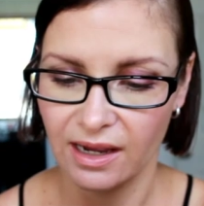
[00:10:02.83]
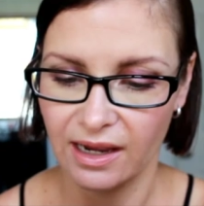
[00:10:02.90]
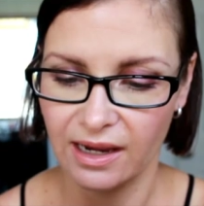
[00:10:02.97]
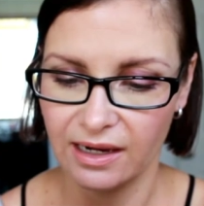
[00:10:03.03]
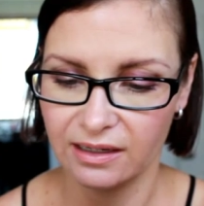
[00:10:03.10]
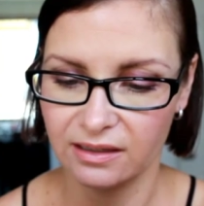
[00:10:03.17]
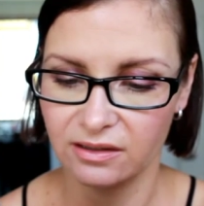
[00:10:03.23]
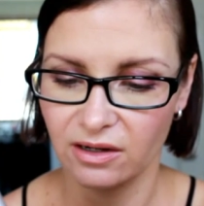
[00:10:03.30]

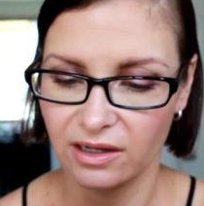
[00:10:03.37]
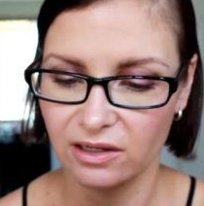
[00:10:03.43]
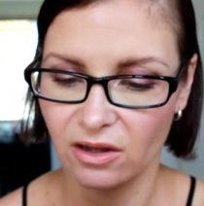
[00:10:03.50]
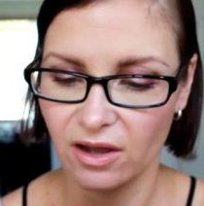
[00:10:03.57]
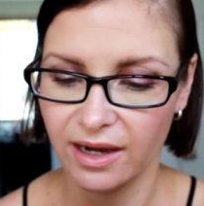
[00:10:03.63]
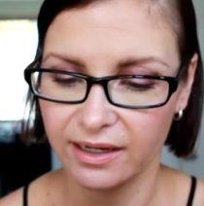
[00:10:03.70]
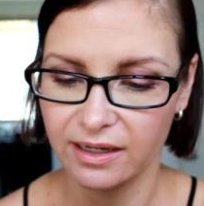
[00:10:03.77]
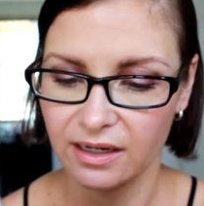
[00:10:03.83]
and I
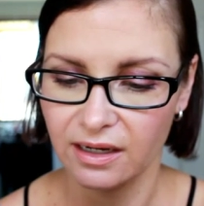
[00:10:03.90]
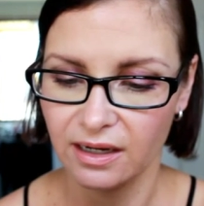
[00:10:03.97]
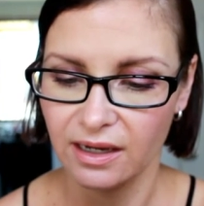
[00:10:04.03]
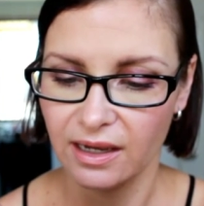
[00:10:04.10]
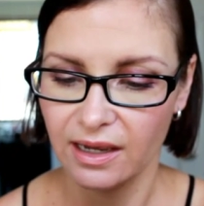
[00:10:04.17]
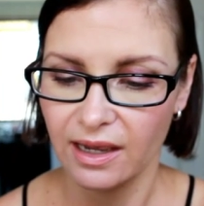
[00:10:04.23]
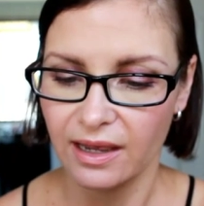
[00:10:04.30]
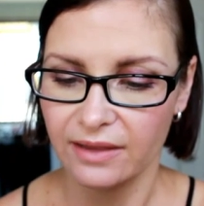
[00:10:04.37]
like
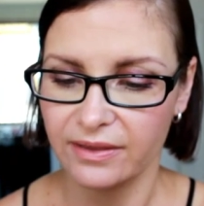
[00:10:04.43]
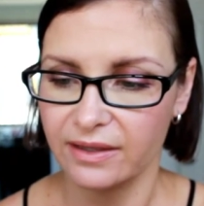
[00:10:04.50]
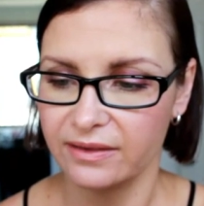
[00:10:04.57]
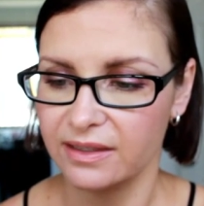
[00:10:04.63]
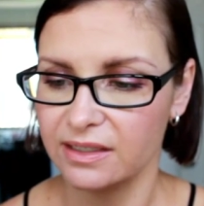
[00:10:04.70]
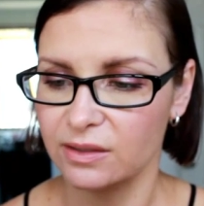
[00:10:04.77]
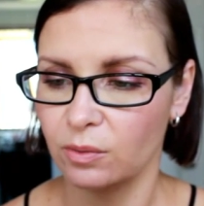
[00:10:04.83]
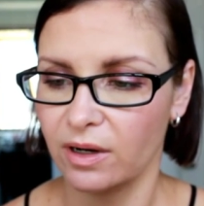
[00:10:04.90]
that
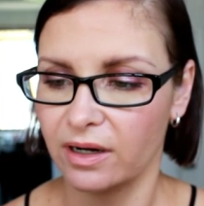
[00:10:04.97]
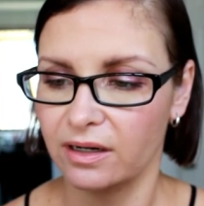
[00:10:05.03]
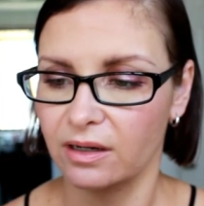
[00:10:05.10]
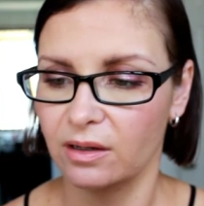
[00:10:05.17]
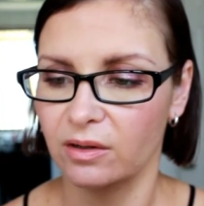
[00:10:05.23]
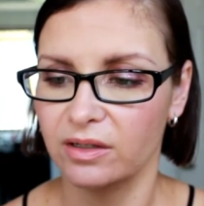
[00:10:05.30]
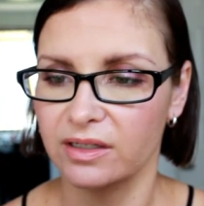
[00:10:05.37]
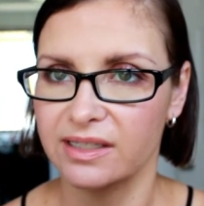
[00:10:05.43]
this one
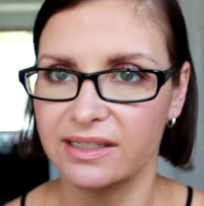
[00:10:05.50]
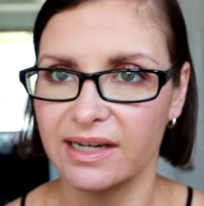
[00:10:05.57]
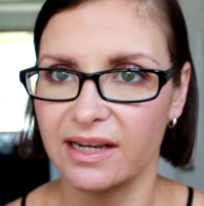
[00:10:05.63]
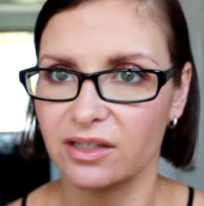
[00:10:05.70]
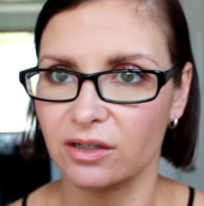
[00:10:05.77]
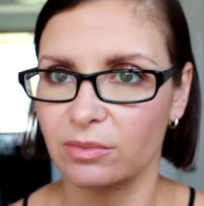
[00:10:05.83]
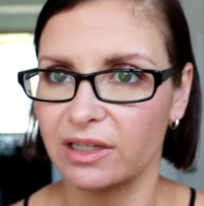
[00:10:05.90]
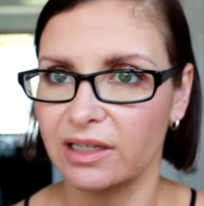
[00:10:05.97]

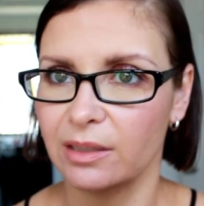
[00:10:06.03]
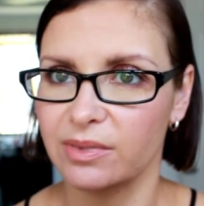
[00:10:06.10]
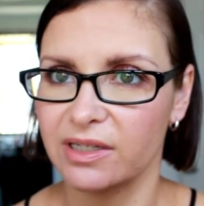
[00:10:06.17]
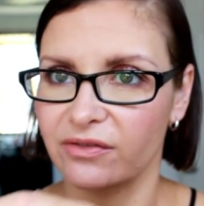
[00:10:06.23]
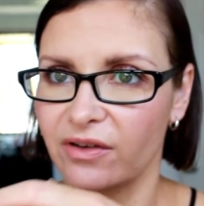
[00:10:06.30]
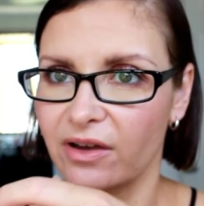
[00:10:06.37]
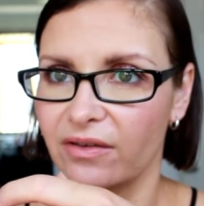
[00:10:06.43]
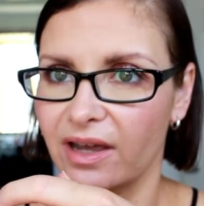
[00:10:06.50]
stays on my lips
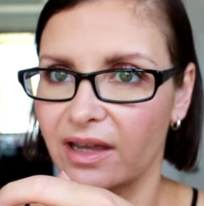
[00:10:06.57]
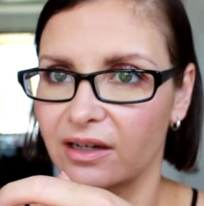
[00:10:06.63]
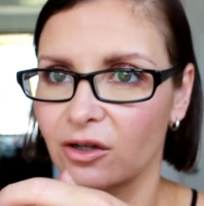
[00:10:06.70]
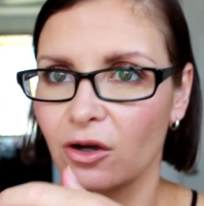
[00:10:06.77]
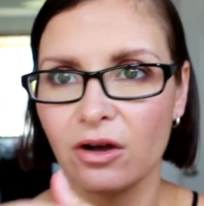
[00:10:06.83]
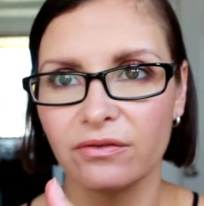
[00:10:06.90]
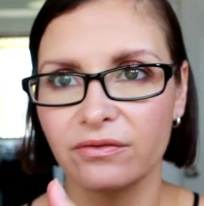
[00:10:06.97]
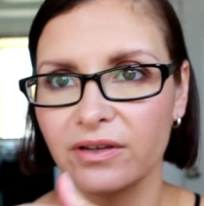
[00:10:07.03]
if I've had
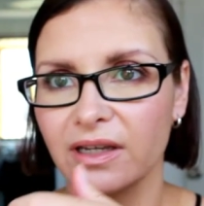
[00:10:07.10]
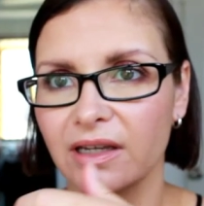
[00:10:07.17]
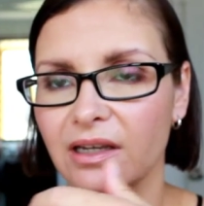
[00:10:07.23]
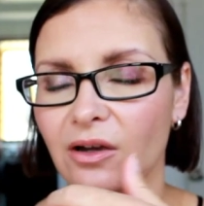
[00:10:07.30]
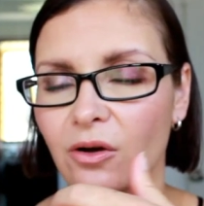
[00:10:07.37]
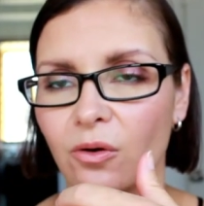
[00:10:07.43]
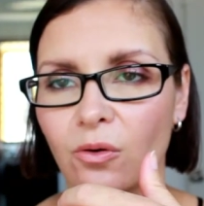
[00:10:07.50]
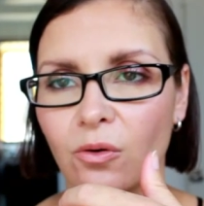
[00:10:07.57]

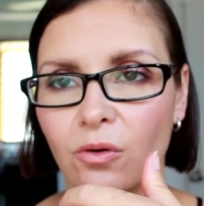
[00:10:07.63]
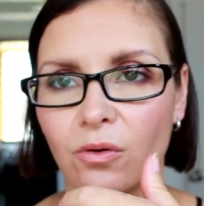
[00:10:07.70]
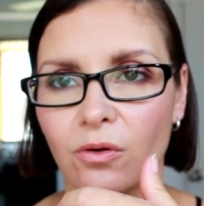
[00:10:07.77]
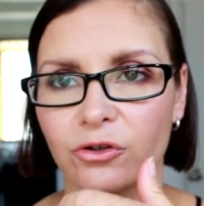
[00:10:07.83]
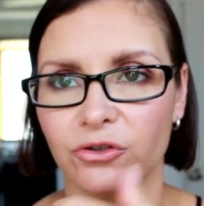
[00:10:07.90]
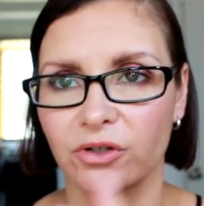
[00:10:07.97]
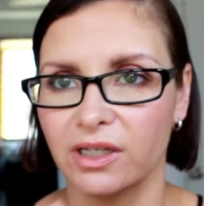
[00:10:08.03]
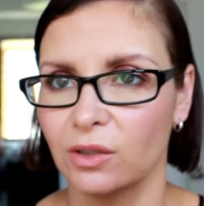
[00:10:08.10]
coffee or
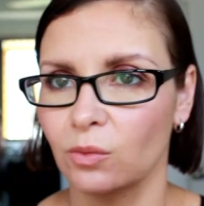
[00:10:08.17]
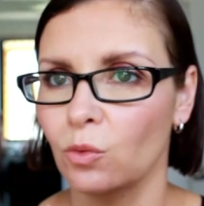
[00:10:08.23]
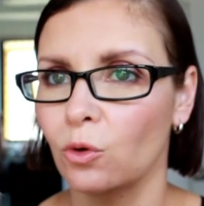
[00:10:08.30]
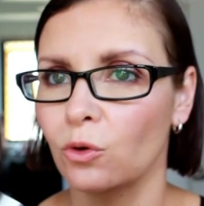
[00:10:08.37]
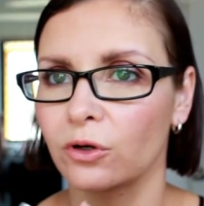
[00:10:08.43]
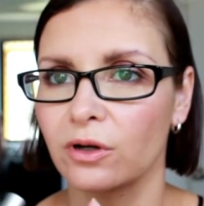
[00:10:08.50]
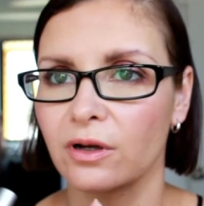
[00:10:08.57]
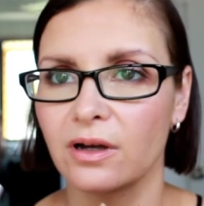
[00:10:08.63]
drinking
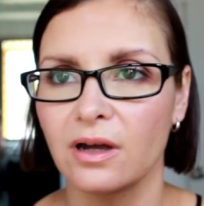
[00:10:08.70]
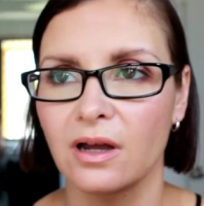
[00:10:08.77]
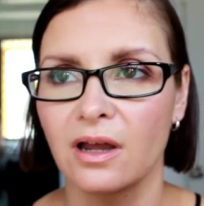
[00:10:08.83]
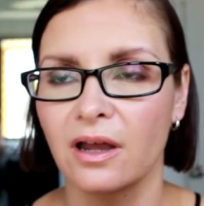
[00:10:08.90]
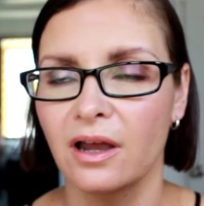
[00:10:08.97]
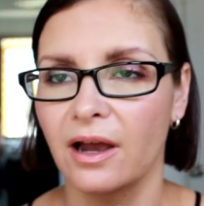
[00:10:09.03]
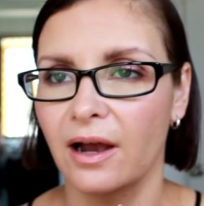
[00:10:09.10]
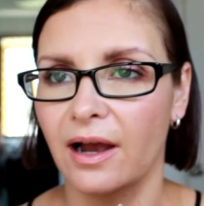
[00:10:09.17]
water,
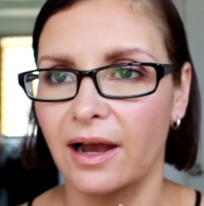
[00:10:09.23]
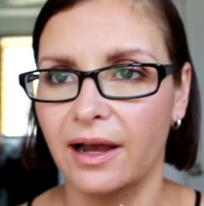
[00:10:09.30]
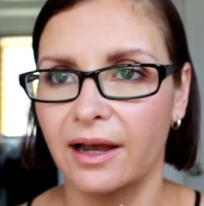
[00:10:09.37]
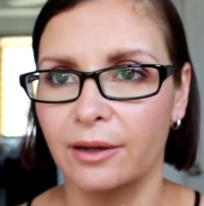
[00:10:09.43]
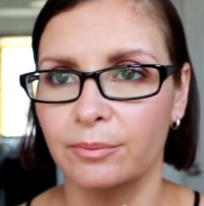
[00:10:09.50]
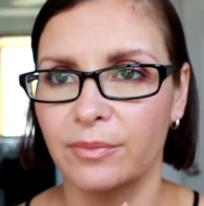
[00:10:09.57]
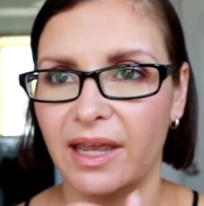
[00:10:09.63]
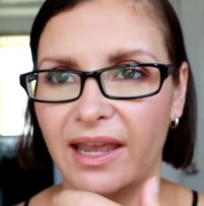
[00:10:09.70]

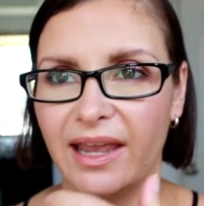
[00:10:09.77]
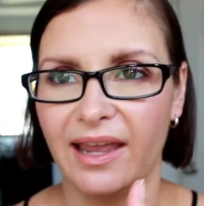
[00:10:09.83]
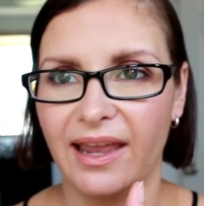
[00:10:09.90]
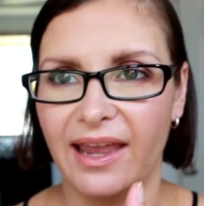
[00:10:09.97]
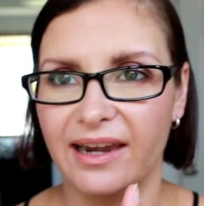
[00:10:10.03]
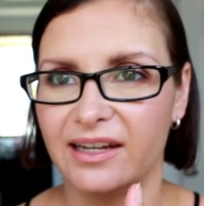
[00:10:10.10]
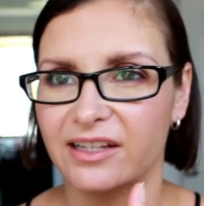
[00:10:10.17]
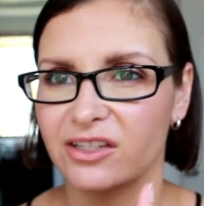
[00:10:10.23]
and
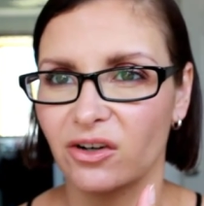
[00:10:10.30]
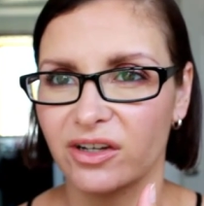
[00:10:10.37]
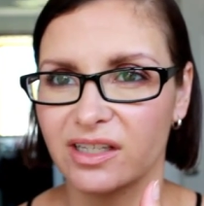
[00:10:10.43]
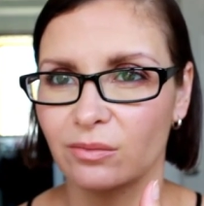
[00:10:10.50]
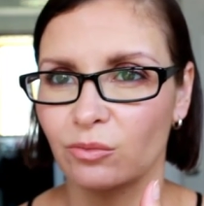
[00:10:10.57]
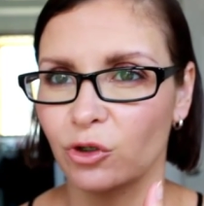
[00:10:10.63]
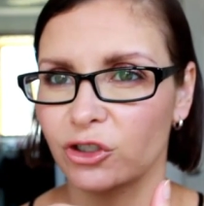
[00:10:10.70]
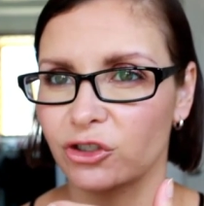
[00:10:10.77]
it's nice
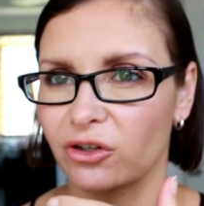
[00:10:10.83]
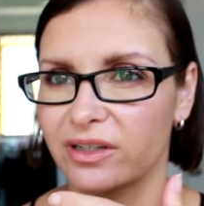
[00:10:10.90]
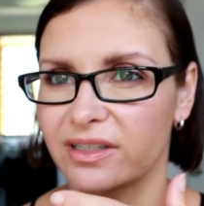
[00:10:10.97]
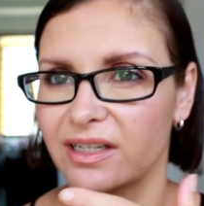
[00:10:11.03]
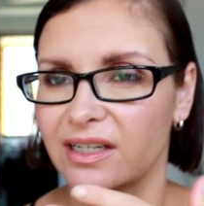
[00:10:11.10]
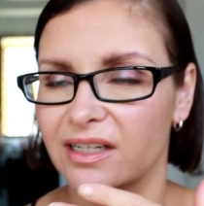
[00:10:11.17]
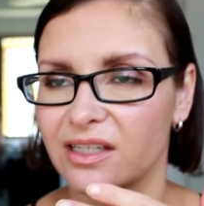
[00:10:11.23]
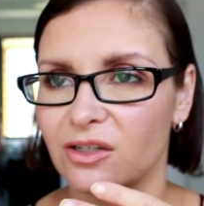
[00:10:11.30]
and
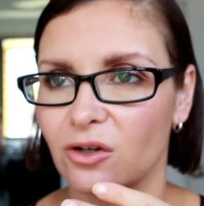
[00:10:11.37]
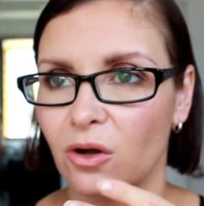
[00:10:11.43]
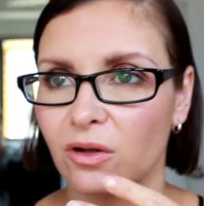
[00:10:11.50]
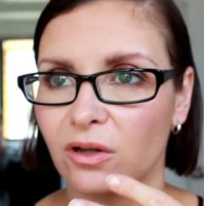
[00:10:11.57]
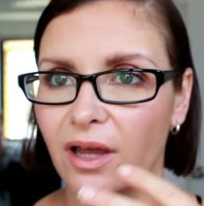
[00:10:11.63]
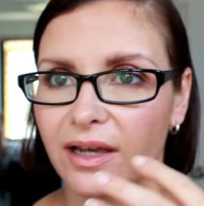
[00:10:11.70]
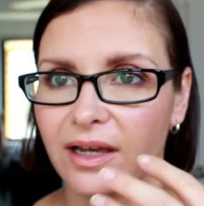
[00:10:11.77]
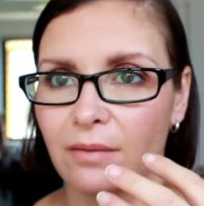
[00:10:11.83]
moisturising. It's
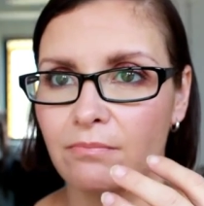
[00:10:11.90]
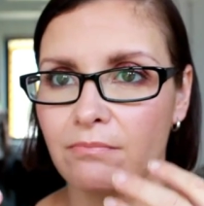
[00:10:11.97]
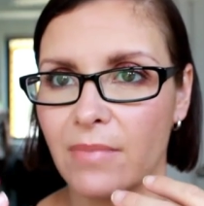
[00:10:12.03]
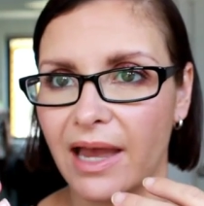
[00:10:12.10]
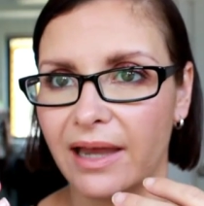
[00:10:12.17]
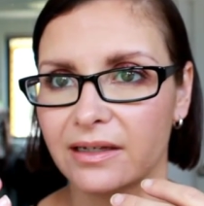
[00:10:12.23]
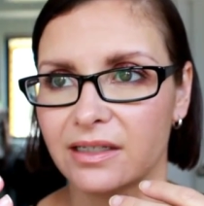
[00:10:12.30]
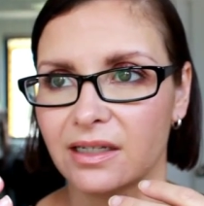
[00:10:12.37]
not like a
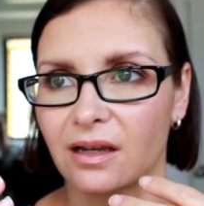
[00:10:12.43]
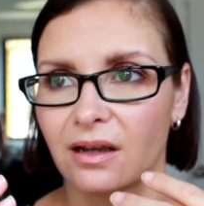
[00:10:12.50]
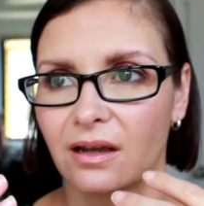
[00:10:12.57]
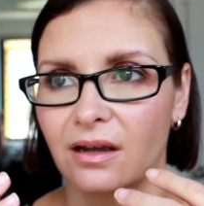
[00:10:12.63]
matte